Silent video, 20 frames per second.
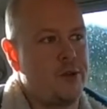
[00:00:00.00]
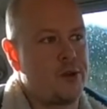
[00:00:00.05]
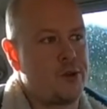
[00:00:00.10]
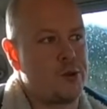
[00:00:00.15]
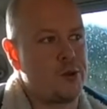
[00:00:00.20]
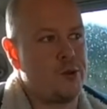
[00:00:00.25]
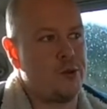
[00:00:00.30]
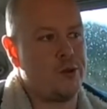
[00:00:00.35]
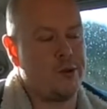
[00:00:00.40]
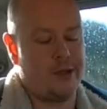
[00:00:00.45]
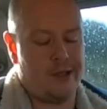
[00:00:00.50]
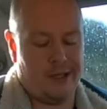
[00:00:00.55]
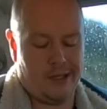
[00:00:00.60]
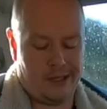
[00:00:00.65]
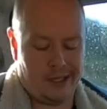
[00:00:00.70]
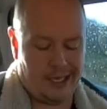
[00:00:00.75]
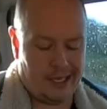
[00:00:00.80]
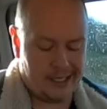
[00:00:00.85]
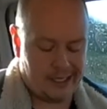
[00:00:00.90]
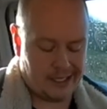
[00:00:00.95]
So
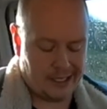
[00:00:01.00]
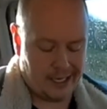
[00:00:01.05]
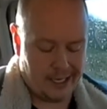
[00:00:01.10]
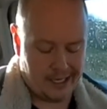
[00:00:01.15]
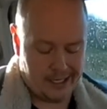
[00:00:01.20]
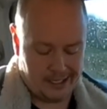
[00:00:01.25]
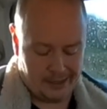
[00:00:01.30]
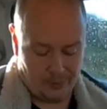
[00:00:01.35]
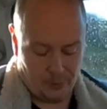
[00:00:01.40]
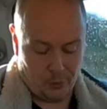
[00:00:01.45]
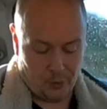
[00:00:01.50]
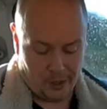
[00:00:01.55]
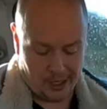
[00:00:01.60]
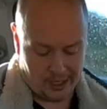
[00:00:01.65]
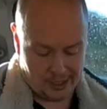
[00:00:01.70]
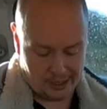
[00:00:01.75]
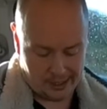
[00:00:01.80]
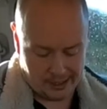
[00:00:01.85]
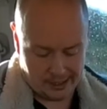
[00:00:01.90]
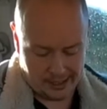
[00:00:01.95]
that's kind of what
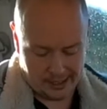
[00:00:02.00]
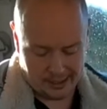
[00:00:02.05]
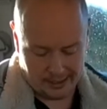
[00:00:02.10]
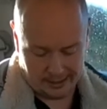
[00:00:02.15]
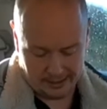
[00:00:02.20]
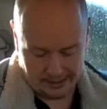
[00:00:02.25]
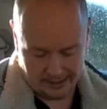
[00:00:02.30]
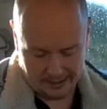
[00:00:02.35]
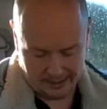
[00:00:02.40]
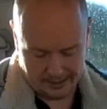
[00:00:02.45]
I said.